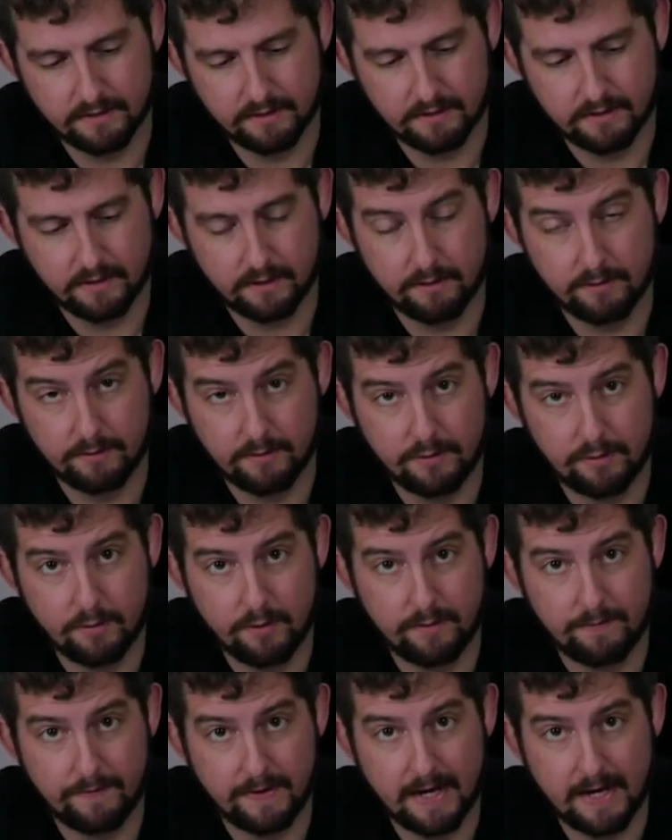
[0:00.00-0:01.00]
So
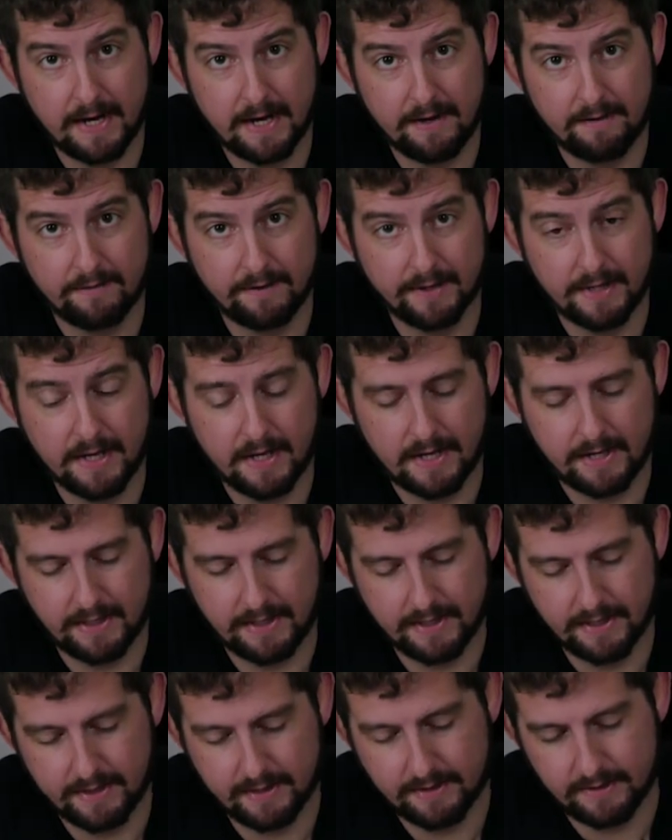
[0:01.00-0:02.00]
205 on the hot
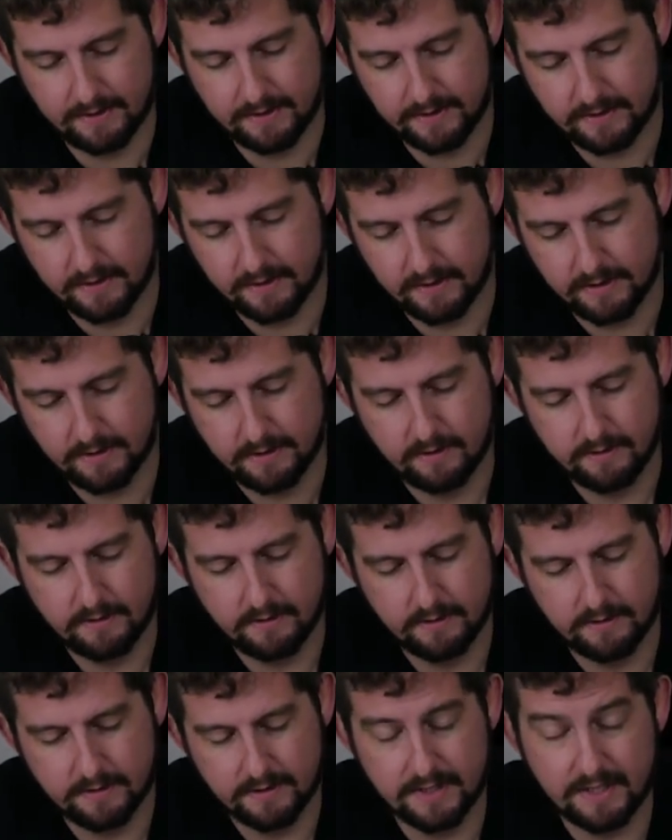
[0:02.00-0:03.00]
end,
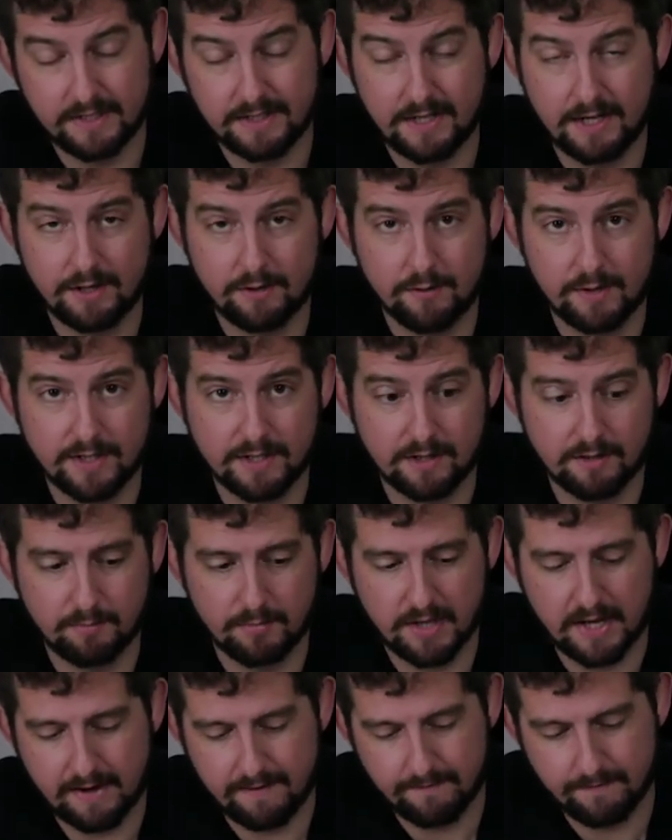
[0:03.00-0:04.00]
60 degrees on the
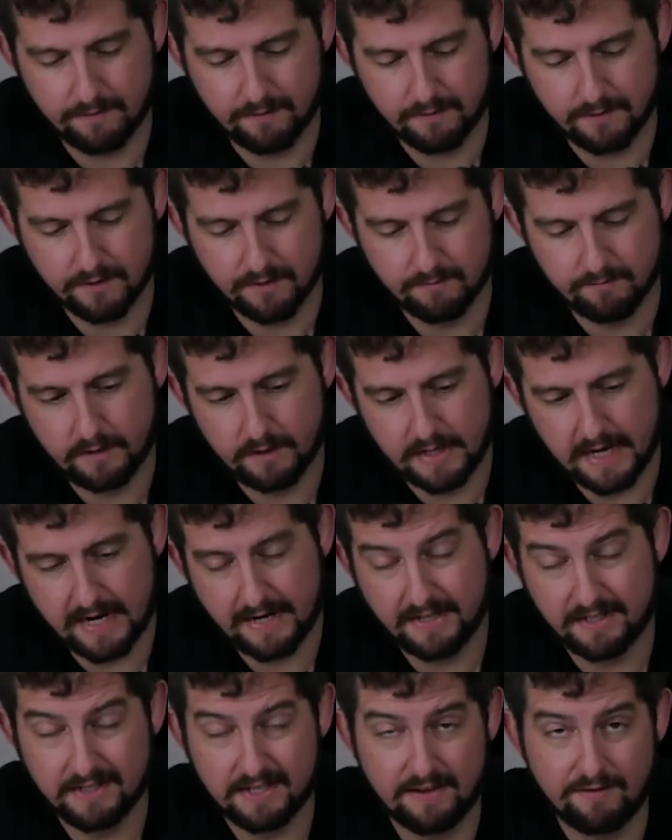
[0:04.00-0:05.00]
platform,
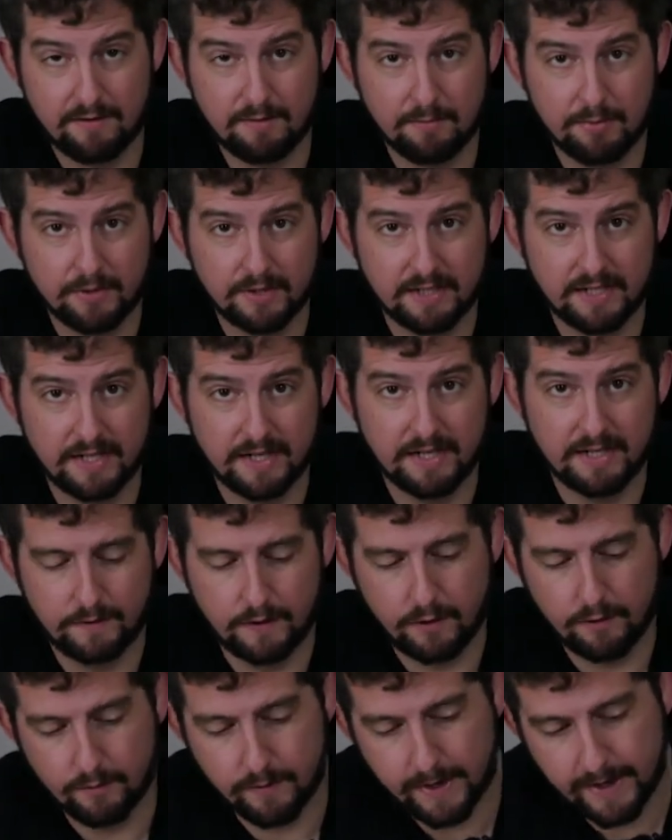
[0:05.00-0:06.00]
97%
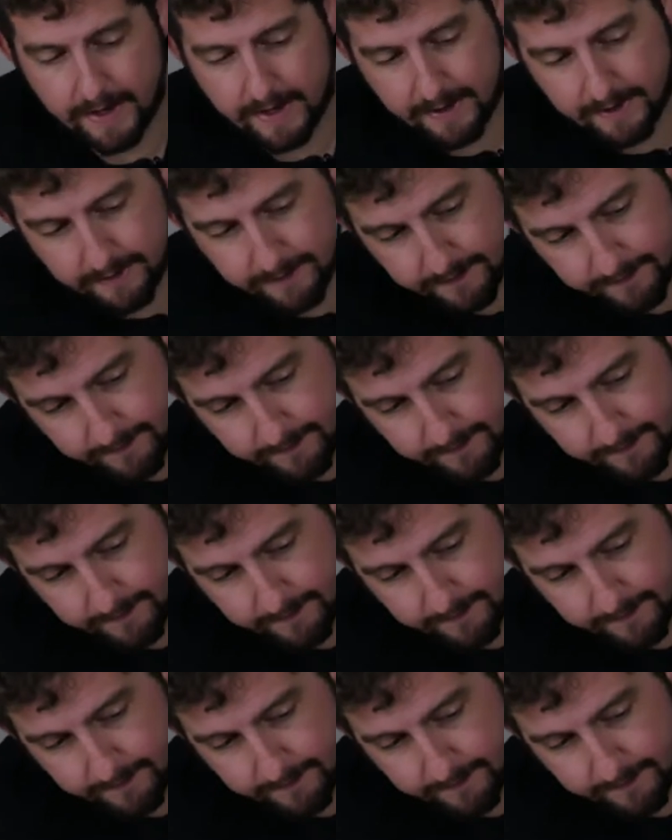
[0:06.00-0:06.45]
flow rate.